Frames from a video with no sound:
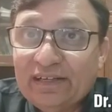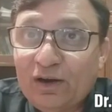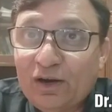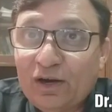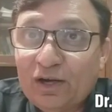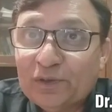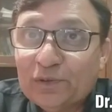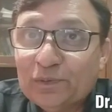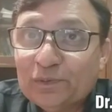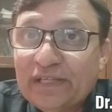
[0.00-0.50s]

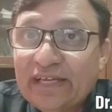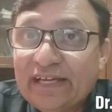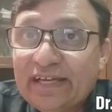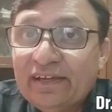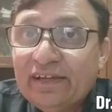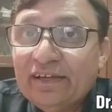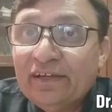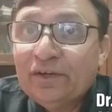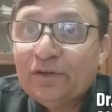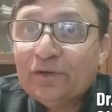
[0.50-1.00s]
how do
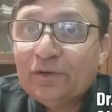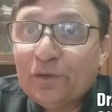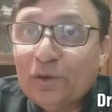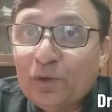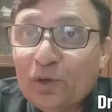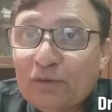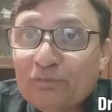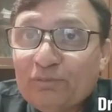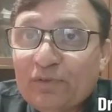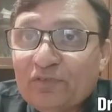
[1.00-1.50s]
they
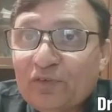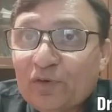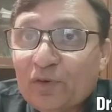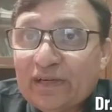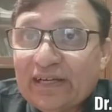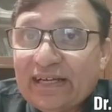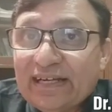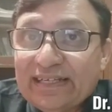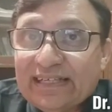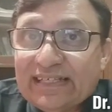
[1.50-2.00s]
know
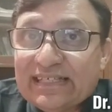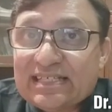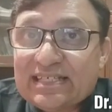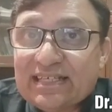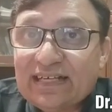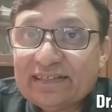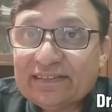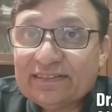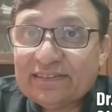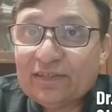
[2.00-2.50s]
before getting
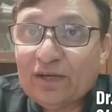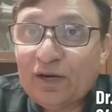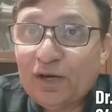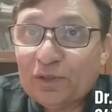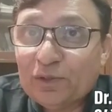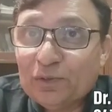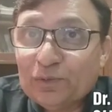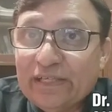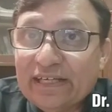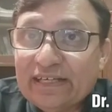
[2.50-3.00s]
started,
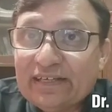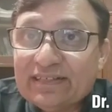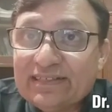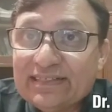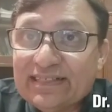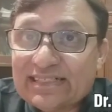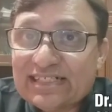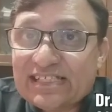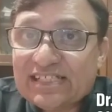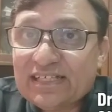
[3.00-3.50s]
how do they
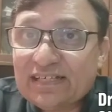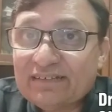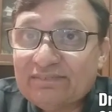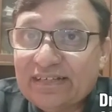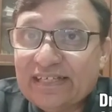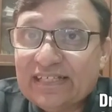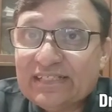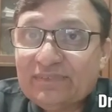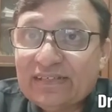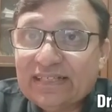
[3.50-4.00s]
conduct
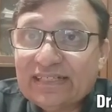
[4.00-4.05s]
surveys,